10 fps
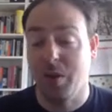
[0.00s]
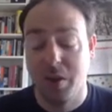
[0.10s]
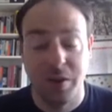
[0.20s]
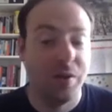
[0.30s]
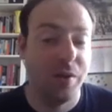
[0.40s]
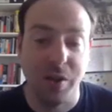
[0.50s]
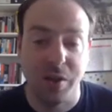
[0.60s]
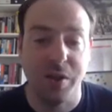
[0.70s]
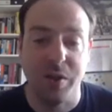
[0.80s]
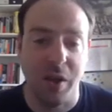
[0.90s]
this
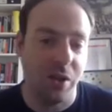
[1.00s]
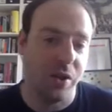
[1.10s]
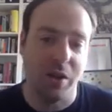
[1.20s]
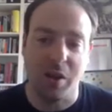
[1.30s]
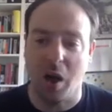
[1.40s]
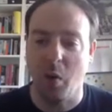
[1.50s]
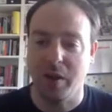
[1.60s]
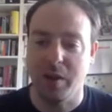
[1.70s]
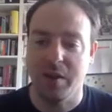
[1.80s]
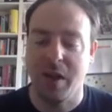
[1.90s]
is seen as a
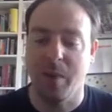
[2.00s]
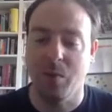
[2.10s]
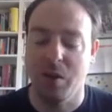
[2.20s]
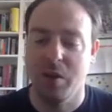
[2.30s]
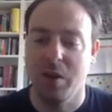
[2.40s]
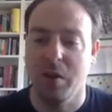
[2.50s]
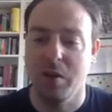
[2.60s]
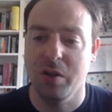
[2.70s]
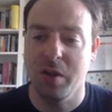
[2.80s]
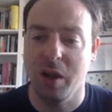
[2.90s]
direct attempt to,
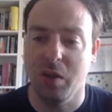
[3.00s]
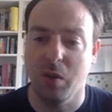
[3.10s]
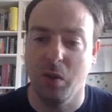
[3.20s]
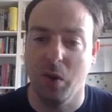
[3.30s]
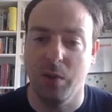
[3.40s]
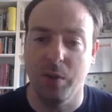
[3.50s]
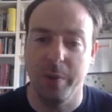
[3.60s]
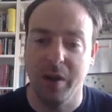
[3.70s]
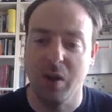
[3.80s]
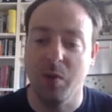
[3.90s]
to take the throne from
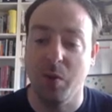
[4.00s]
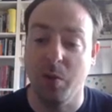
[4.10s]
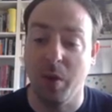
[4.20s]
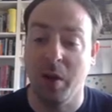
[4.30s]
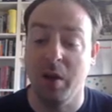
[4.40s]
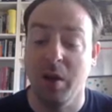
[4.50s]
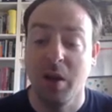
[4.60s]
Elizabeth by